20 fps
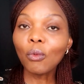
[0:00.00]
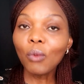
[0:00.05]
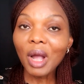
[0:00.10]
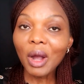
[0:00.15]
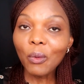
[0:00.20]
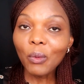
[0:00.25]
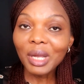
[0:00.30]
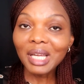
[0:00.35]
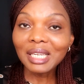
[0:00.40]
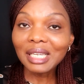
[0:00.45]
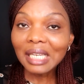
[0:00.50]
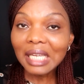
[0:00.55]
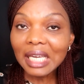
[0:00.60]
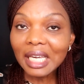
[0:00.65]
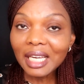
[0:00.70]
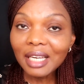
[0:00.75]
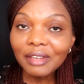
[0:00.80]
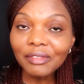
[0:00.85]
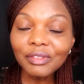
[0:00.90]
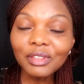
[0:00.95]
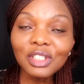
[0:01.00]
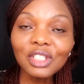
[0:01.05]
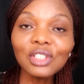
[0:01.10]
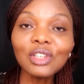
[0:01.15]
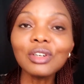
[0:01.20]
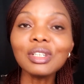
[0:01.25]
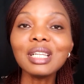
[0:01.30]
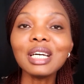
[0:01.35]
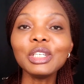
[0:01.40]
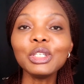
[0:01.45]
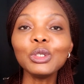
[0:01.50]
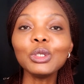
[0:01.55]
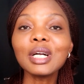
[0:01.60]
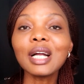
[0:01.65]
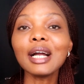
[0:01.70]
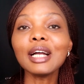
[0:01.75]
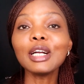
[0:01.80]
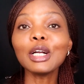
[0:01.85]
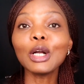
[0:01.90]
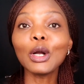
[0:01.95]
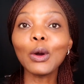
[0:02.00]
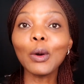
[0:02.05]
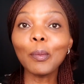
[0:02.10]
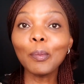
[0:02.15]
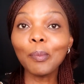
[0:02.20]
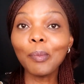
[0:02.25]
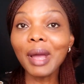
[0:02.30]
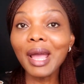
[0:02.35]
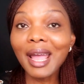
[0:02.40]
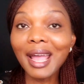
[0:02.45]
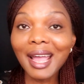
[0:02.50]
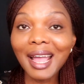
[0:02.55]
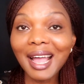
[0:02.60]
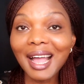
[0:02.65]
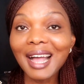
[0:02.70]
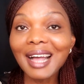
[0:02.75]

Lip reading: where we live so that you can compare